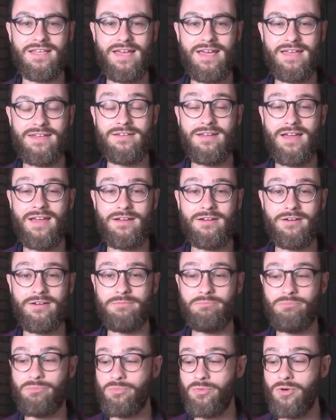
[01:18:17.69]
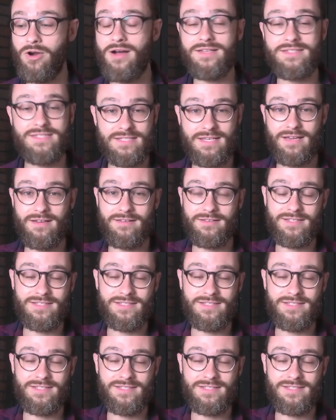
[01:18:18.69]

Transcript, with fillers: And and on a broad scale,